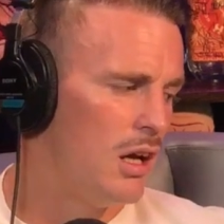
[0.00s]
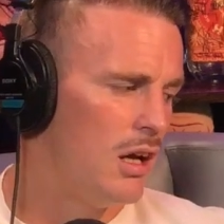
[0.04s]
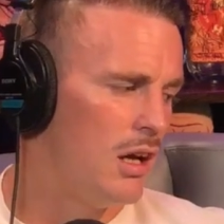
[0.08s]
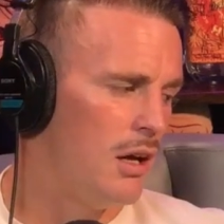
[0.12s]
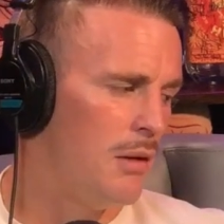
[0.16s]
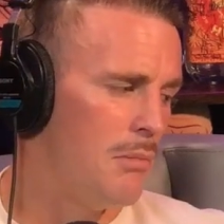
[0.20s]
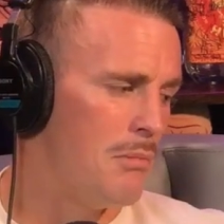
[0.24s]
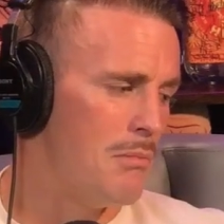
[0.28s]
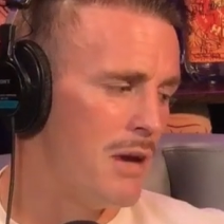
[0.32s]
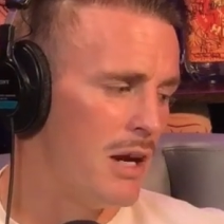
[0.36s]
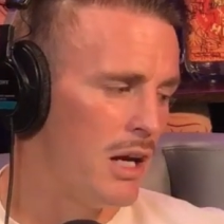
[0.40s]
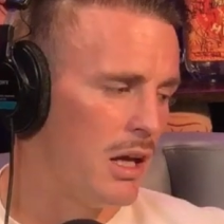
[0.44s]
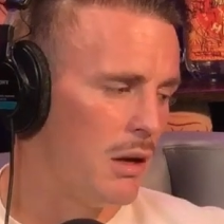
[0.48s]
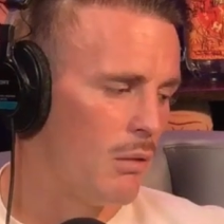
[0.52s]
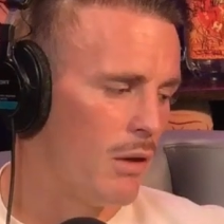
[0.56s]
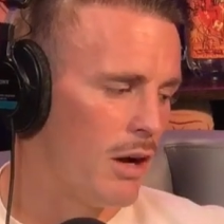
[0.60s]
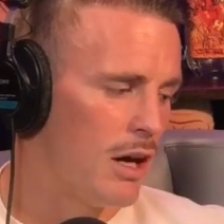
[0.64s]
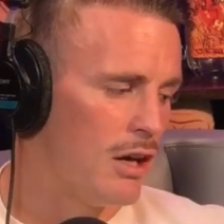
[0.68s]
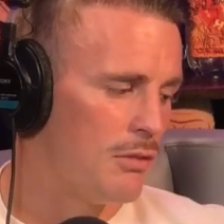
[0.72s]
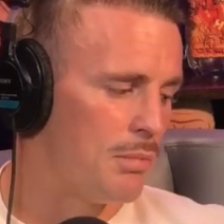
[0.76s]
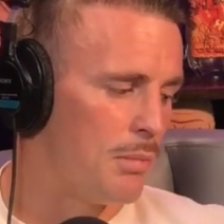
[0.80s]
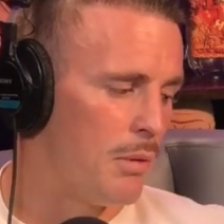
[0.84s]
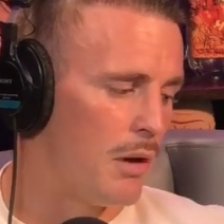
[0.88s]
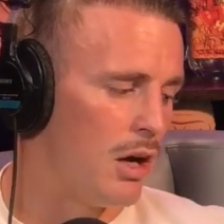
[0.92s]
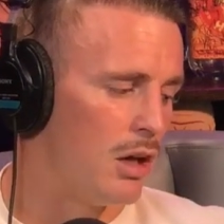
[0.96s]
in many
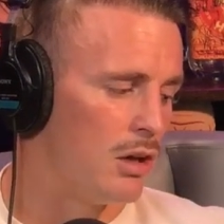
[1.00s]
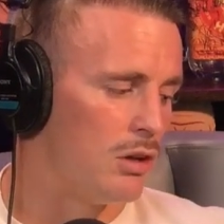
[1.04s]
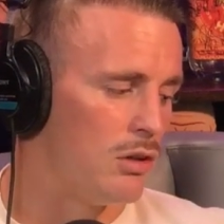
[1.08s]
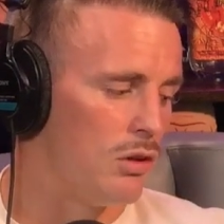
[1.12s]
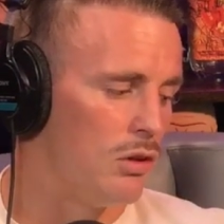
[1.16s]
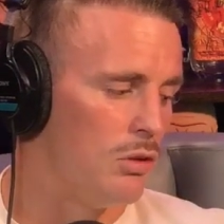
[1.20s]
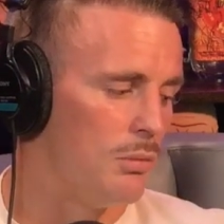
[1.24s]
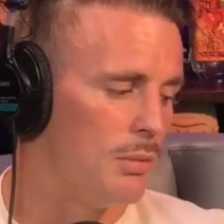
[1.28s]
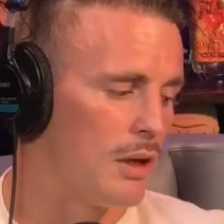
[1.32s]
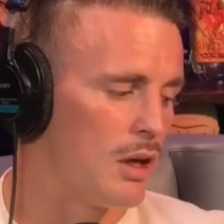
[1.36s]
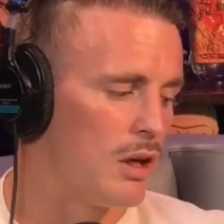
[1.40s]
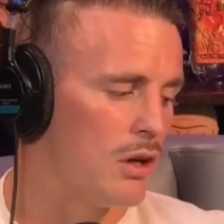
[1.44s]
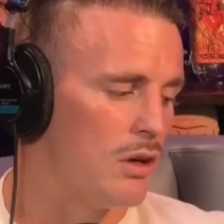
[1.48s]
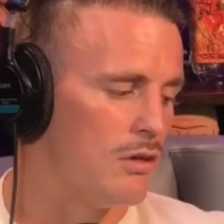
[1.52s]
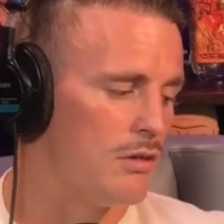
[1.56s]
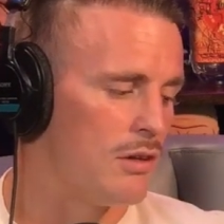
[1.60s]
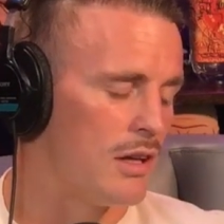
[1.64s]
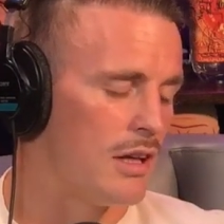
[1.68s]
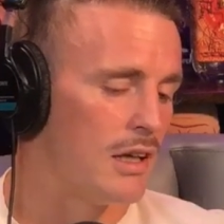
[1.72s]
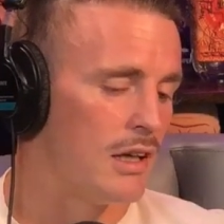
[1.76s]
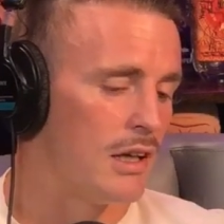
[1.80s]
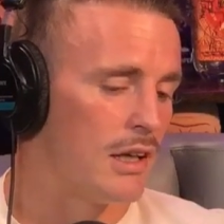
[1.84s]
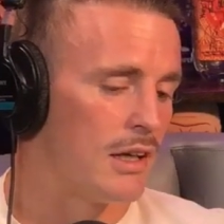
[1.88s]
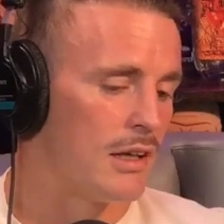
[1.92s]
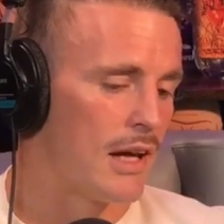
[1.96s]
ways, but I do because
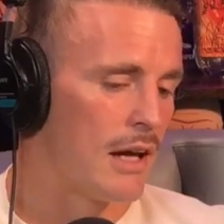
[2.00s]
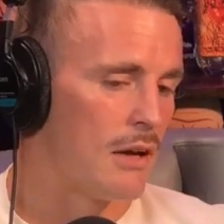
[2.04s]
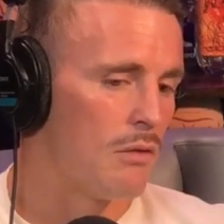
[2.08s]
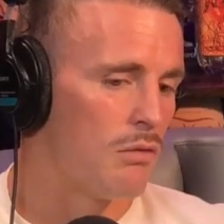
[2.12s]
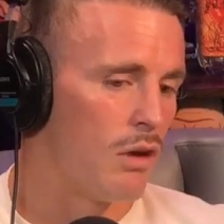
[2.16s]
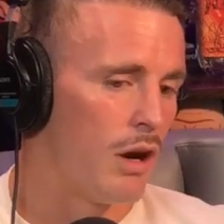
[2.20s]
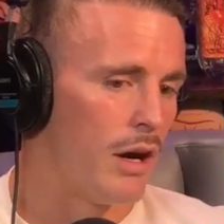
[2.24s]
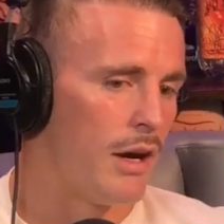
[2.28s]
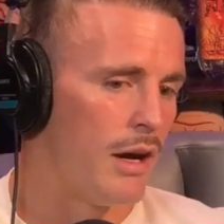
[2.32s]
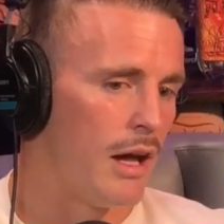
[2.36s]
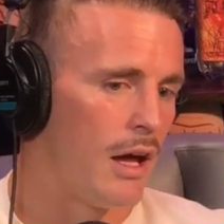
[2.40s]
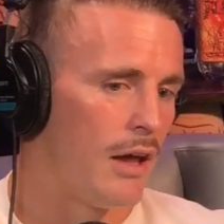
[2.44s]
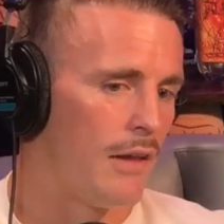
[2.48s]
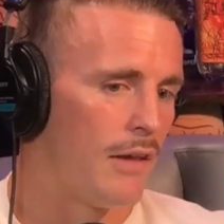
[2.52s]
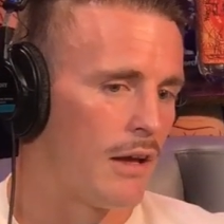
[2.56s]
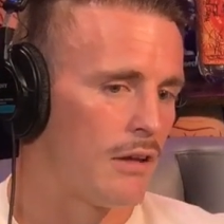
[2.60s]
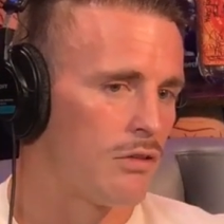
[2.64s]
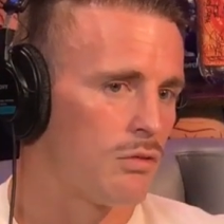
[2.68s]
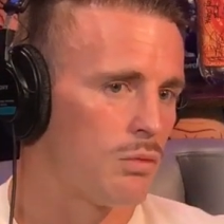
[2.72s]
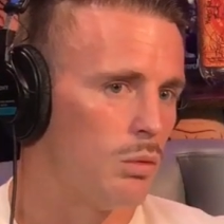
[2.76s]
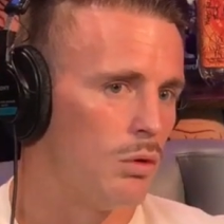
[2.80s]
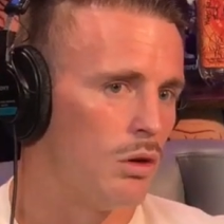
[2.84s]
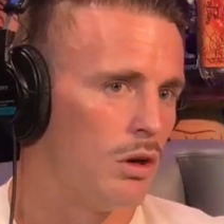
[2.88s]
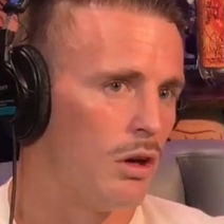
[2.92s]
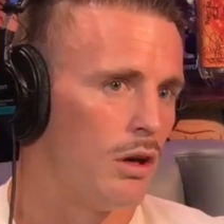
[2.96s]
at the end of the day, right now,
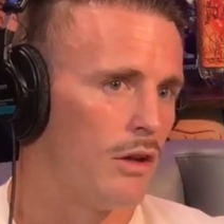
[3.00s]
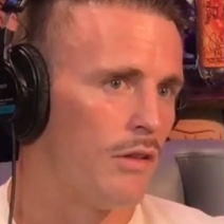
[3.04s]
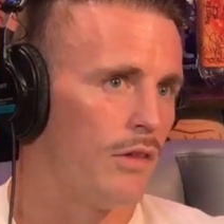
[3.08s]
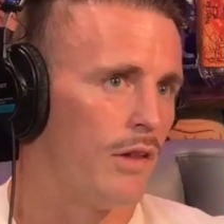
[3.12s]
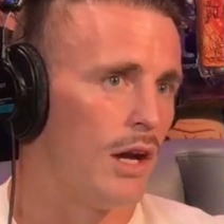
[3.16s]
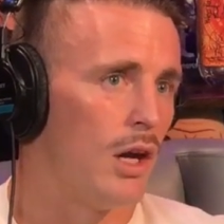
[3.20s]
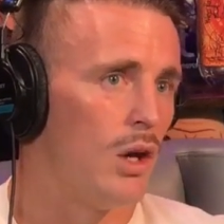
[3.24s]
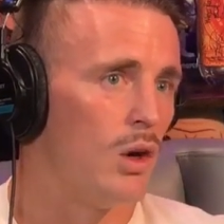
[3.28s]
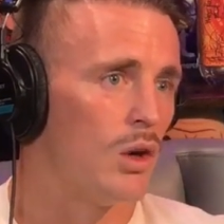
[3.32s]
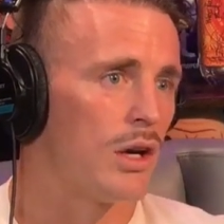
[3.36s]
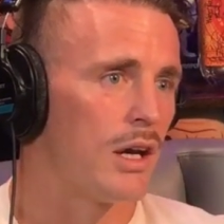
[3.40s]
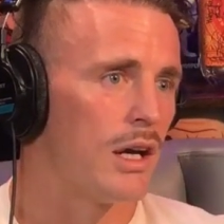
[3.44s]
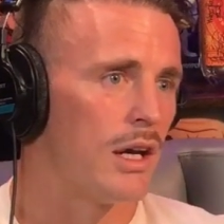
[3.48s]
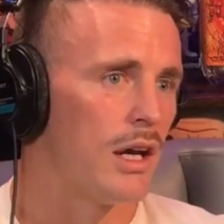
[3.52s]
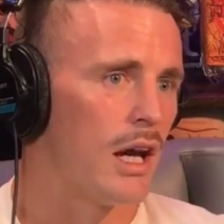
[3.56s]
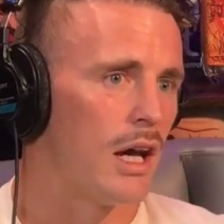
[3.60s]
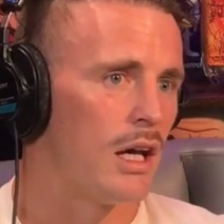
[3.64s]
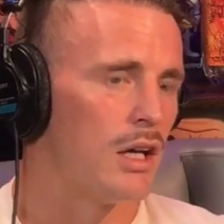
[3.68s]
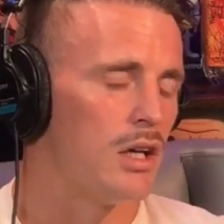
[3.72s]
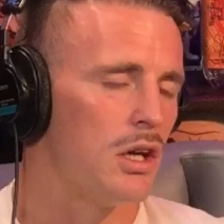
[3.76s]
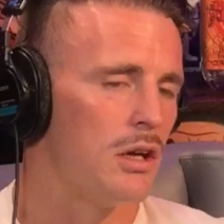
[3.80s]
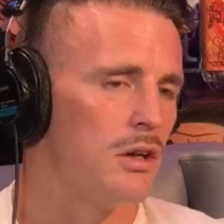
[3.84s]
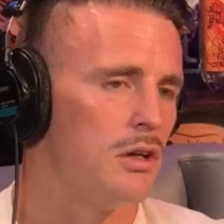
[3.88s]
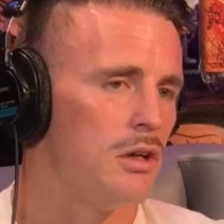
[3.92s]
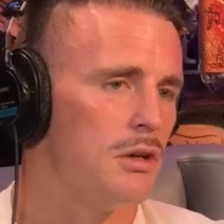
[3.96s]
that's what they're looking
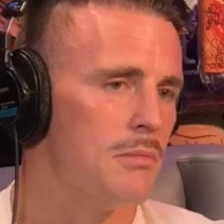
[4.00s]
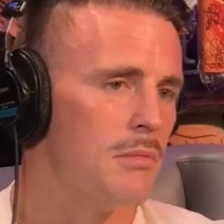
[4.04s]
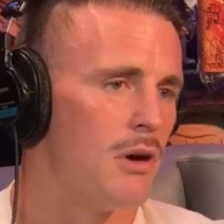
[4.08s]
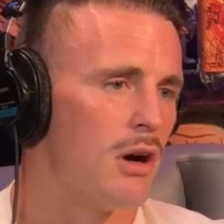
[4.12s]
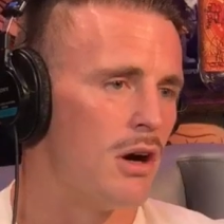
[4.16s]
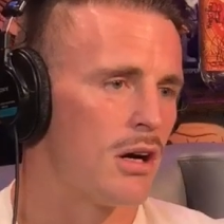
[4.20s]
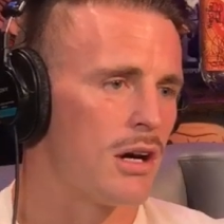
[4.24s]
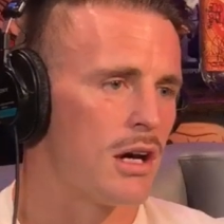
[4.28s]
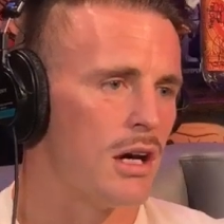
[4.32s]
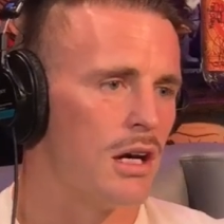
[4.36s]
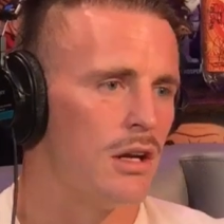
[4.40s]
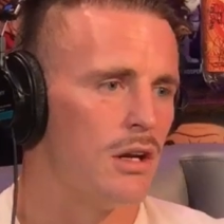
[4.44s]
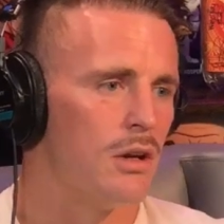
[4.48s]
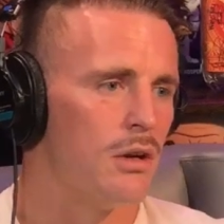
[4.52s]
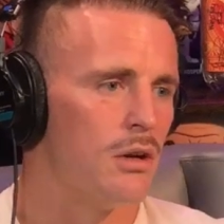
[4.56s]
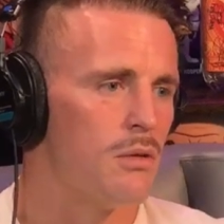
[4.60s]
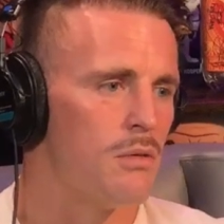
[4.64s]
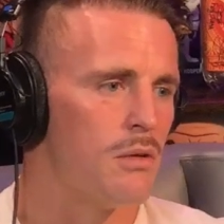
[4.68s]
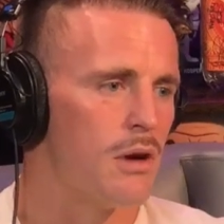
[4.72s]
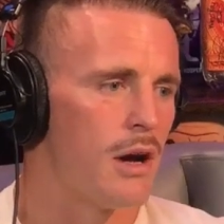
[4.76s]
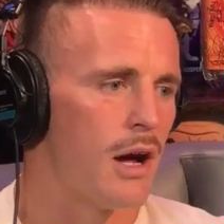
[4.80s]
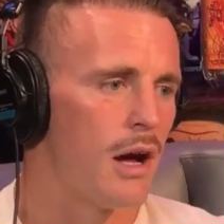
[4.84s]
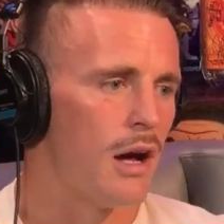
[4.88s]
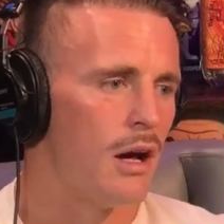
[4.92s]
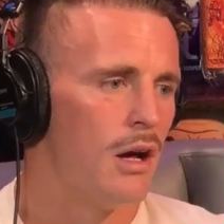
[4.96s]
at, your marketing and
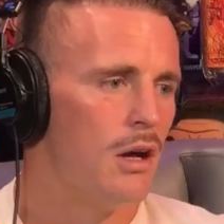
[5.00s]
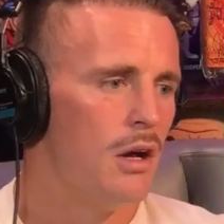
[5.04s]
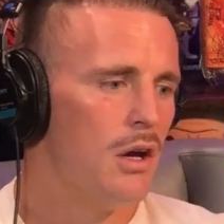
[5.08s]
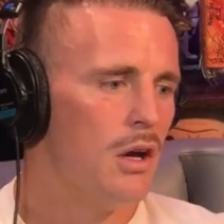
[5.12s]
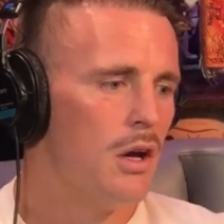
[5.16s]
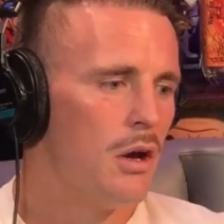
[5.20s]
all that.